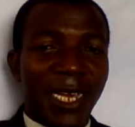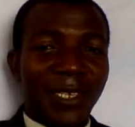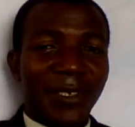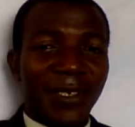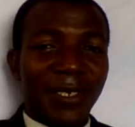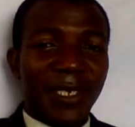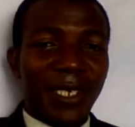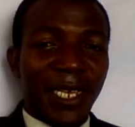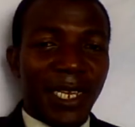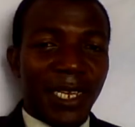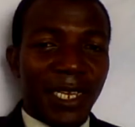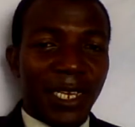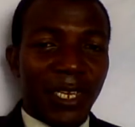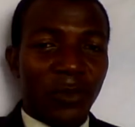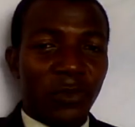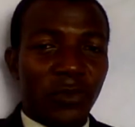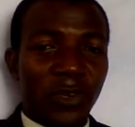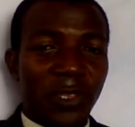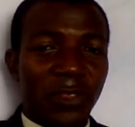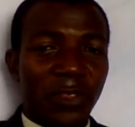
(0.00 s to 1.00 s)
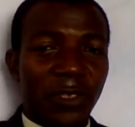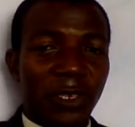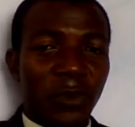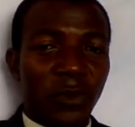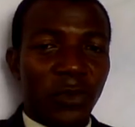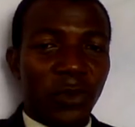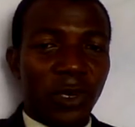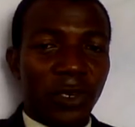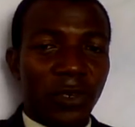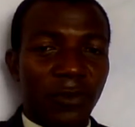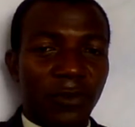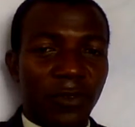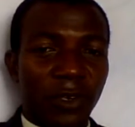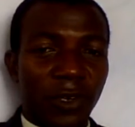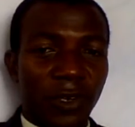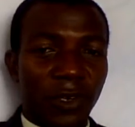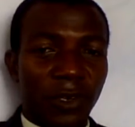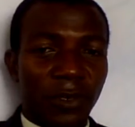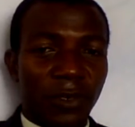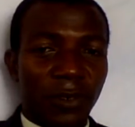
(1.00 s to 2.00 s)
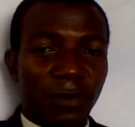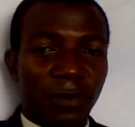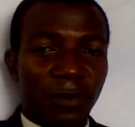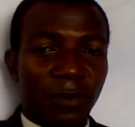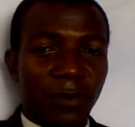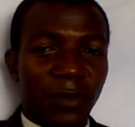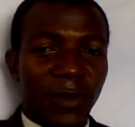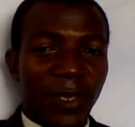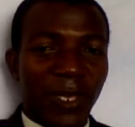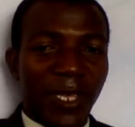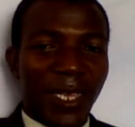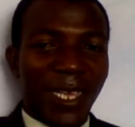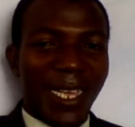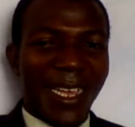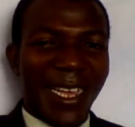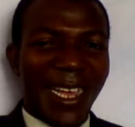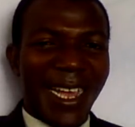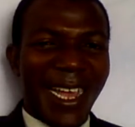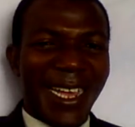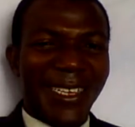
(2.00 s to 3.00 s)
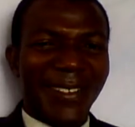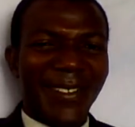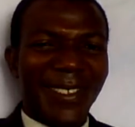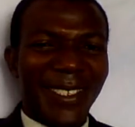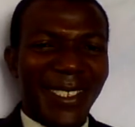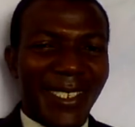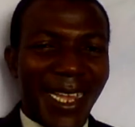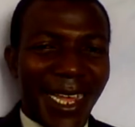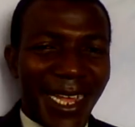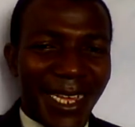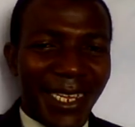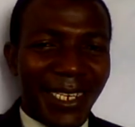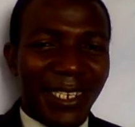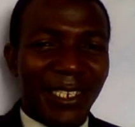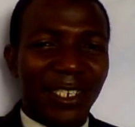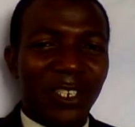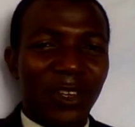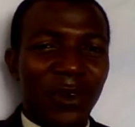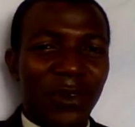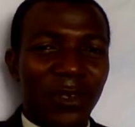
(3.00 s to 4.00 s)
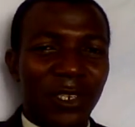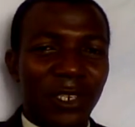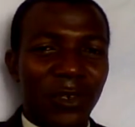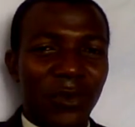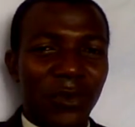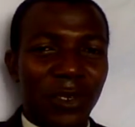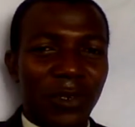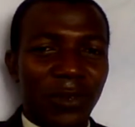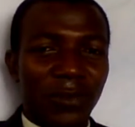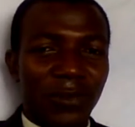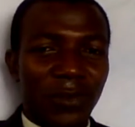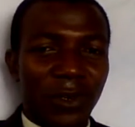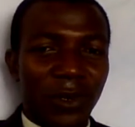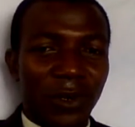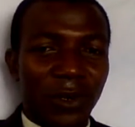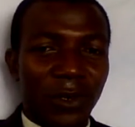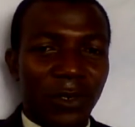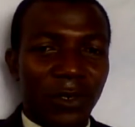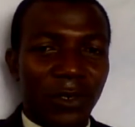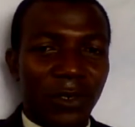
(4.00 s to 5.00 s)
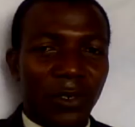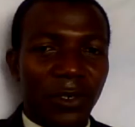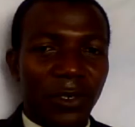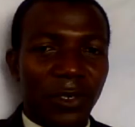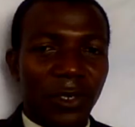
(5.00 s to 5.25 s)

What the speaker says: and stay with the Word of God, and stand on the Word of God,